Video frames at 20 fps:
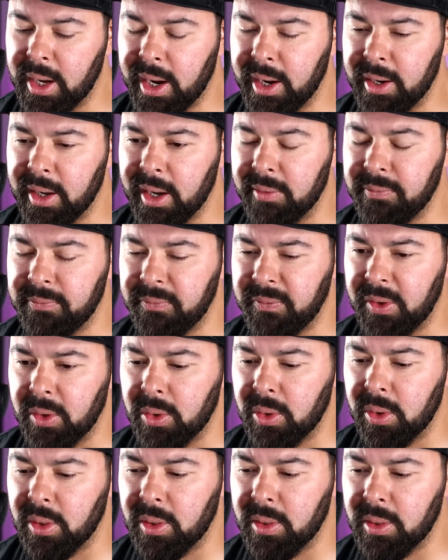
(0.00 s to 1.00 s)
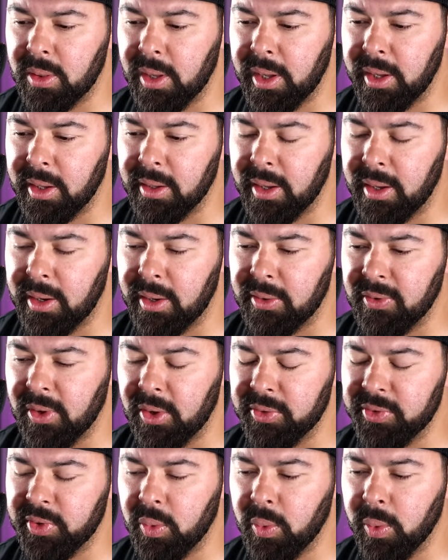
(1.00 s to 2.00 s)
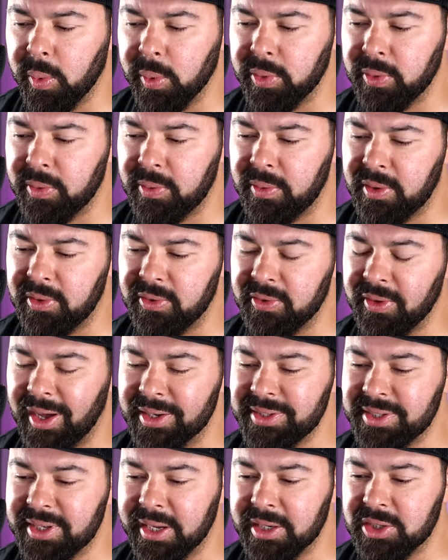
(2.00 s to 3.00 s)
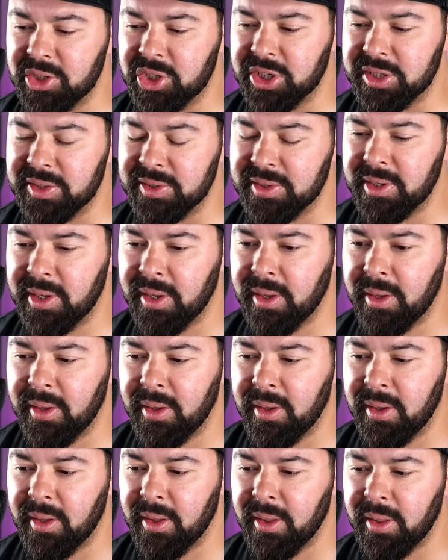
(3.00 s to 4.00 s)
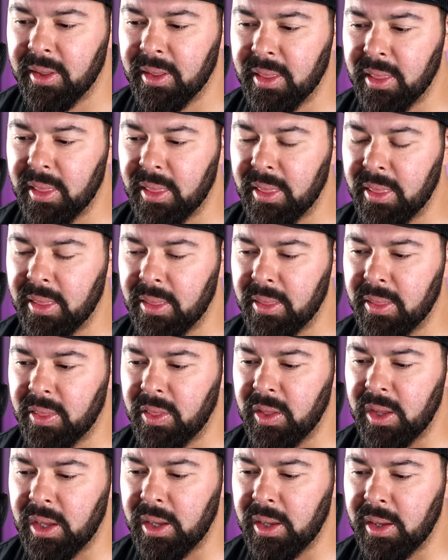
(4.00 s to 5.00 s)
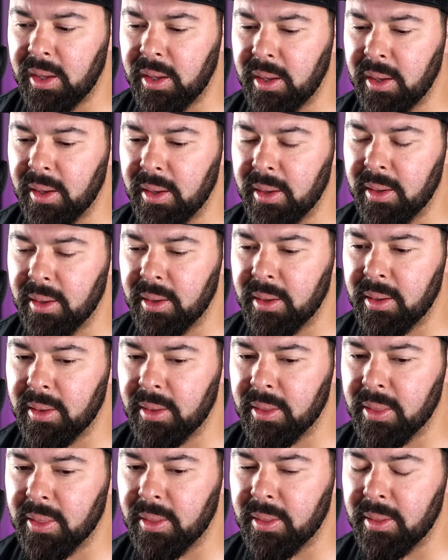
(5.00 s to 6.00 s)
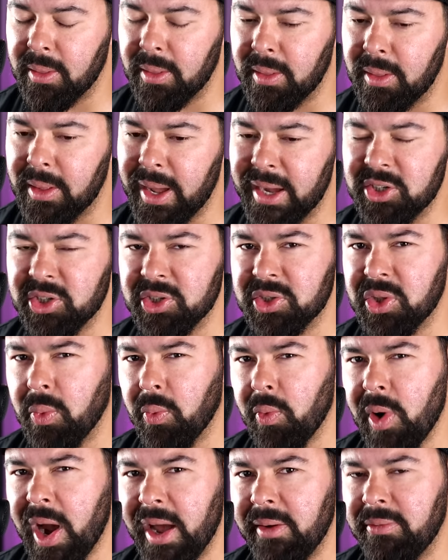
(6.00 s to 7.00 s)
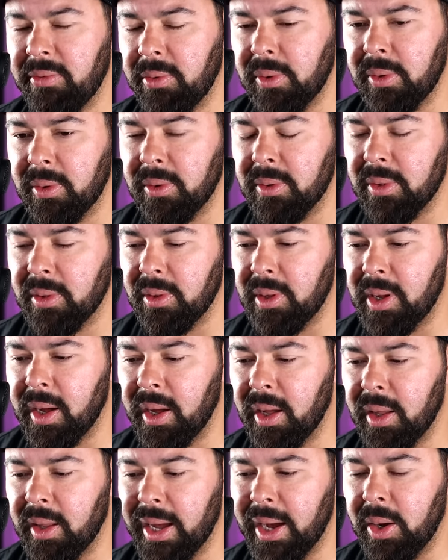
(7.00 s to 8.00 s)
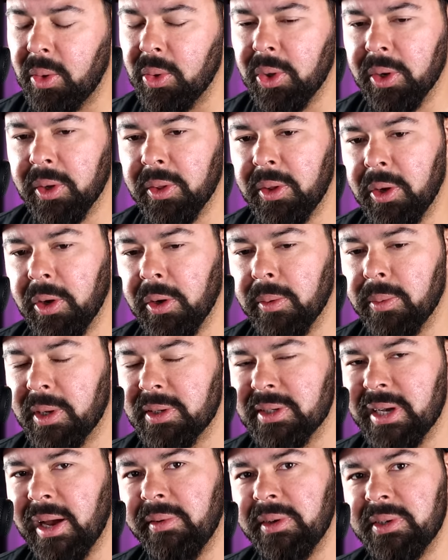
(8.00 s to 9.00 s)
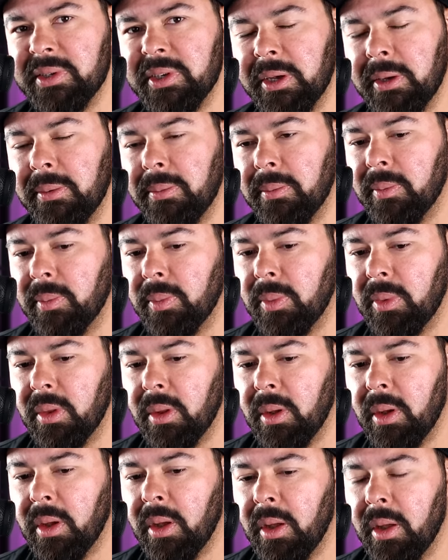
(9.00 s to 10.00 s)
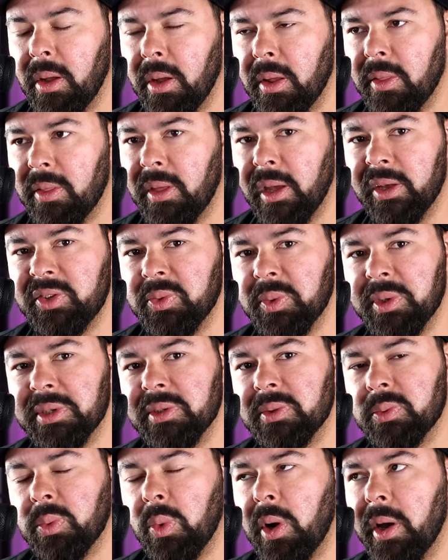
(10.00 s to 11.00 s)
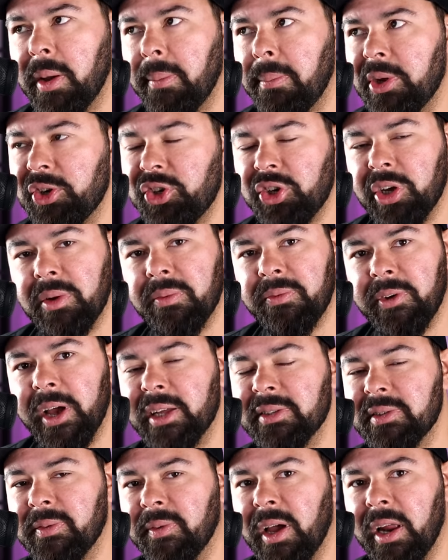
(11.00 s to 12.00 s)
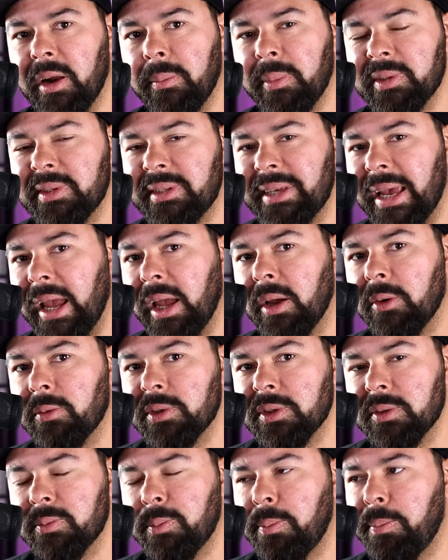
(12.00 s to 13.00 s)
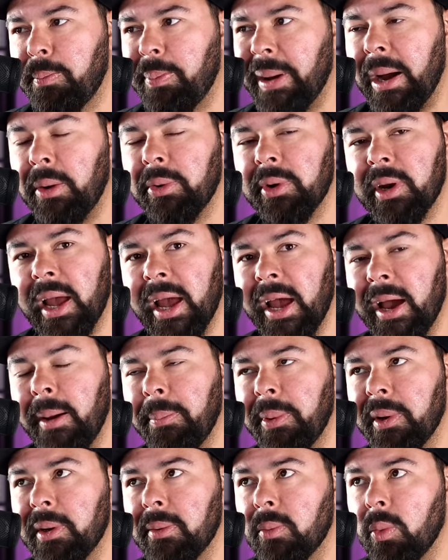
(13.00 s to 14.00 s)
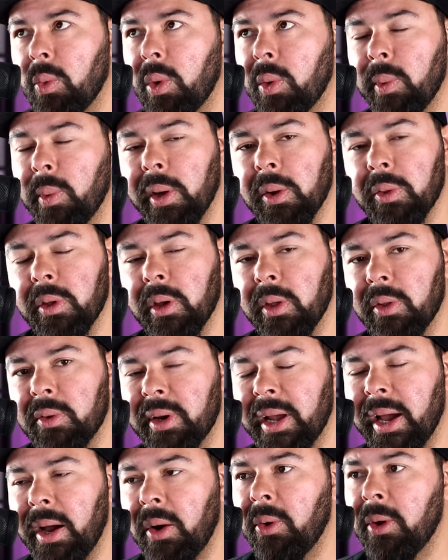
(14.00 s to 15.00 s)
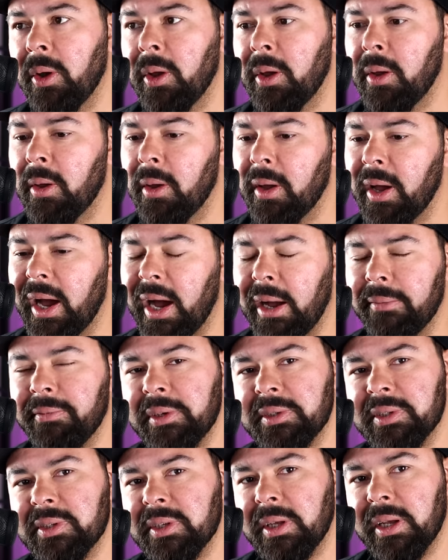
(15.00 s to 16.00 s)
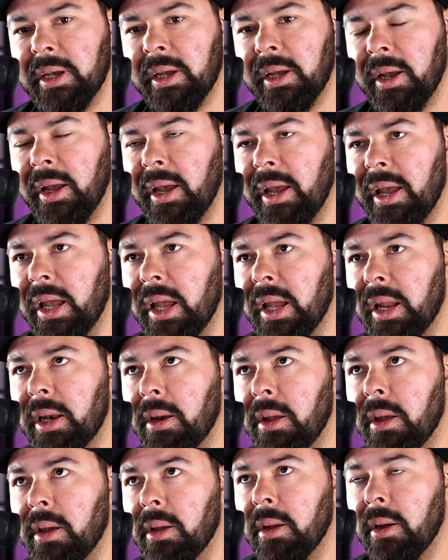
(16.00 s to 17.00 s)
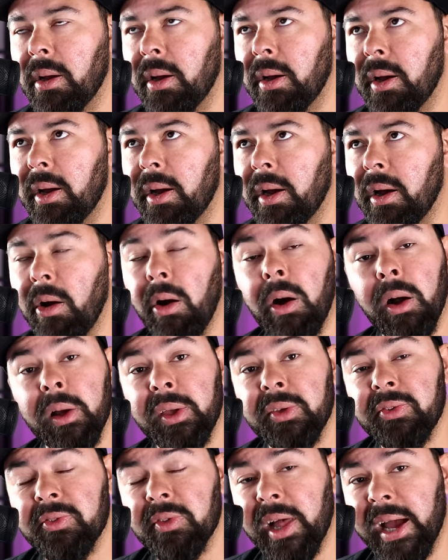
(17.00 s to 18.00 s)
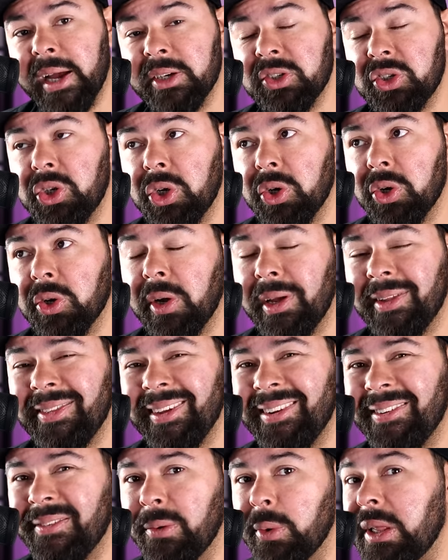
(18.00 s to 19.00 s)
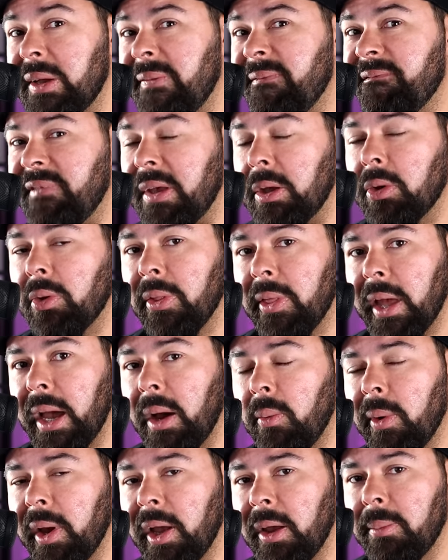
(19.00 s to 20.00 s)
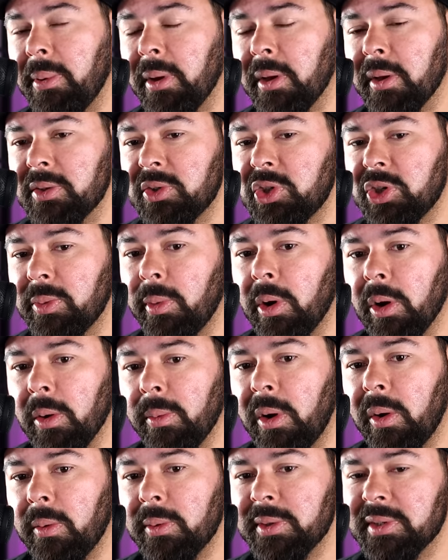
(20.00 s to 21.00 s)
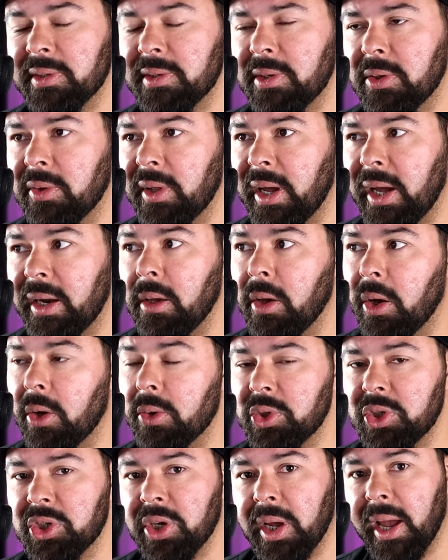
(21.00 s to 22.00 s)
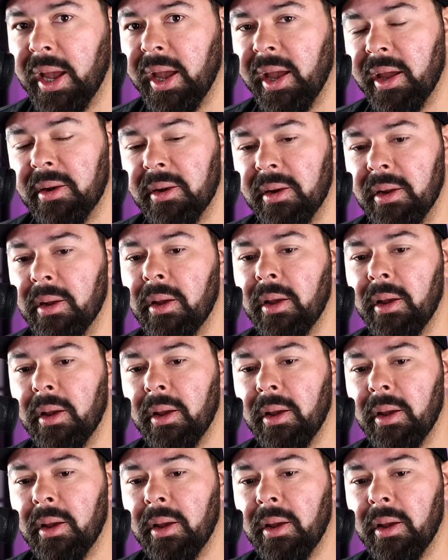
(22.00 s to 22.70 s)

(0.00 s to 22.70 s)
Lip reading: I feel like it is also worth discussing just the, not just the rival outlook here, because obviously this was what Michigan fans have kind of been saying was bound to happen way or the other. Now, obviously in August last year, it didn't really feel that way because Jim Harbaugh was still the head coach and,